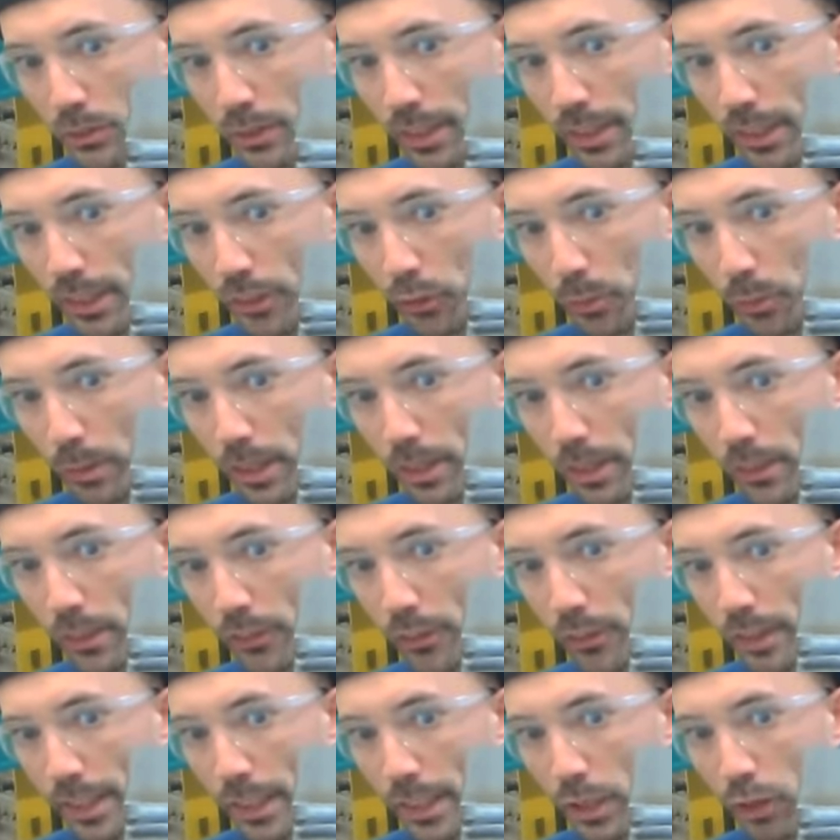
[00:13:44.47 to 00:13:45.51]
nice welds
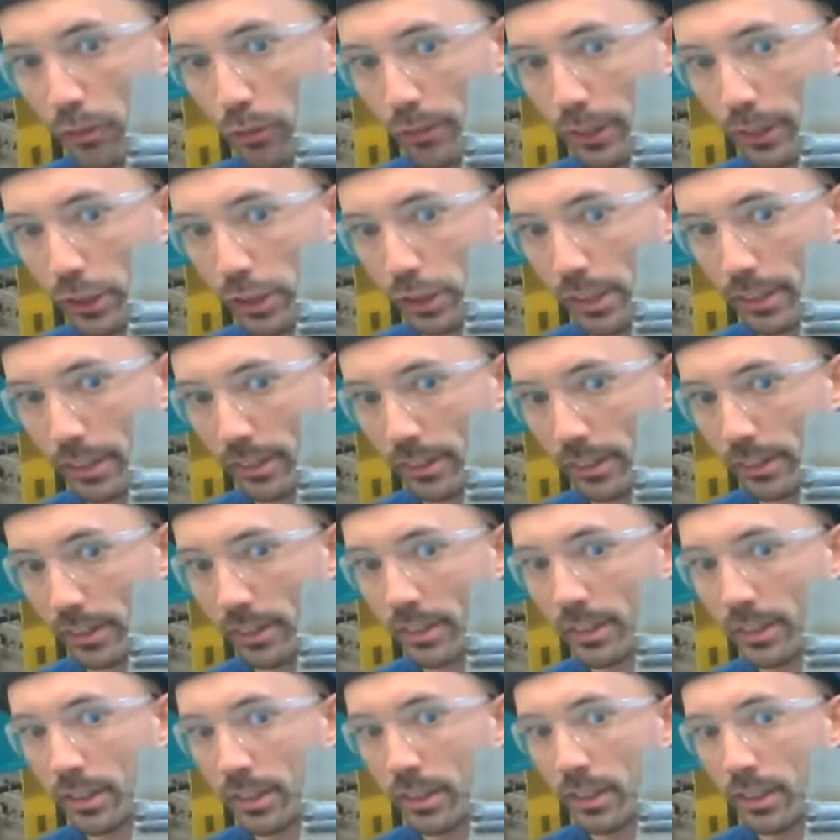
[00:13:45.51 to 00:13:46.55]
laying over each other,
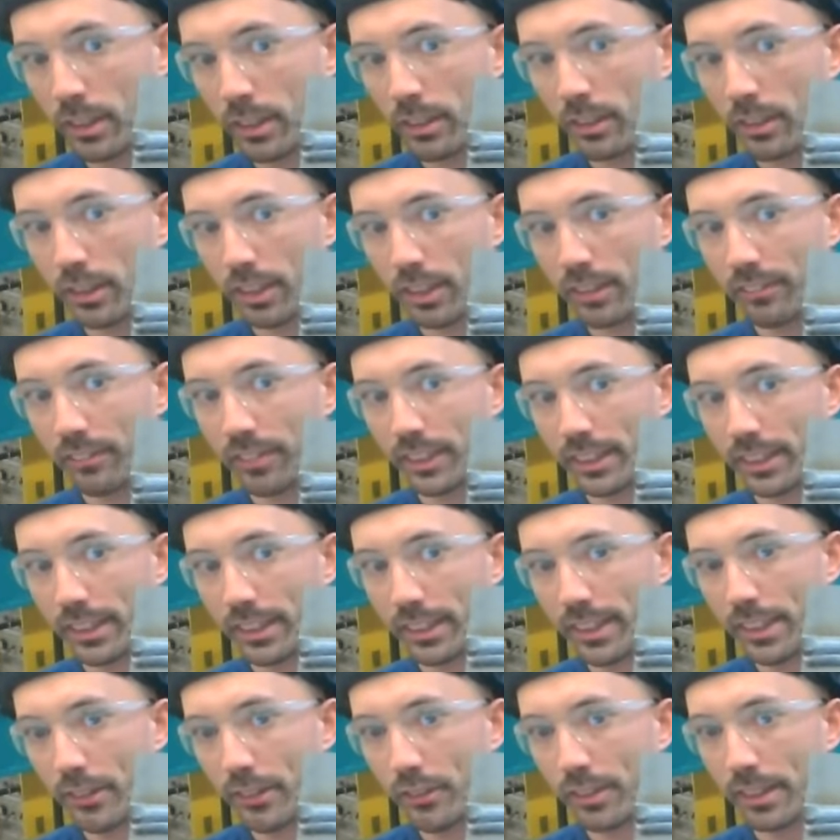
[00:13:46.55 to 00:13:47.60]
looking pretty
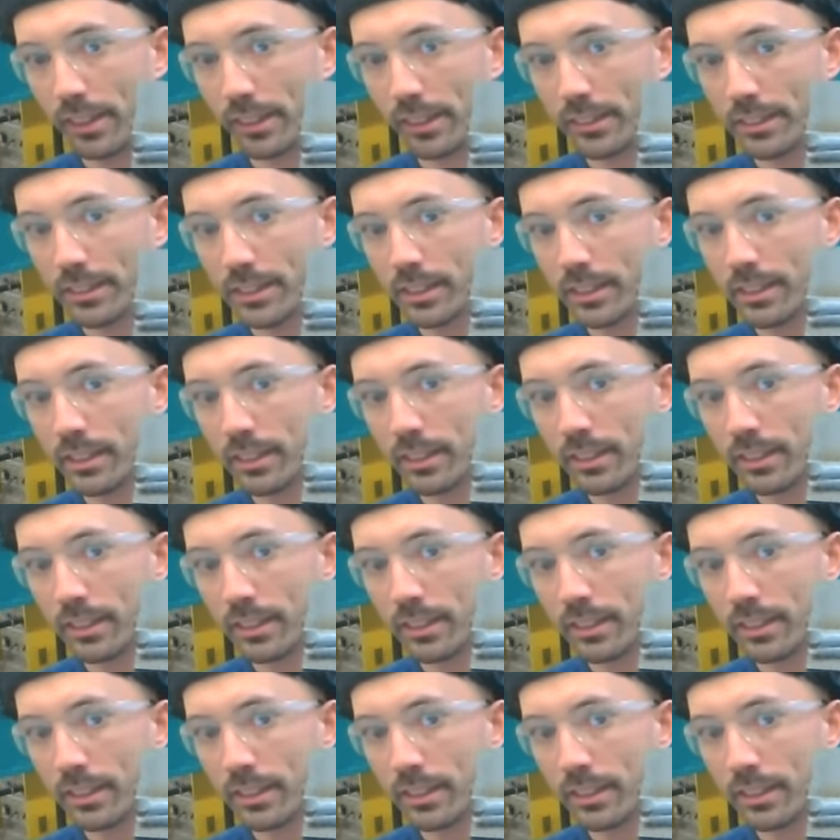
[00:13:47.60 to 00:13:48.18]
decent.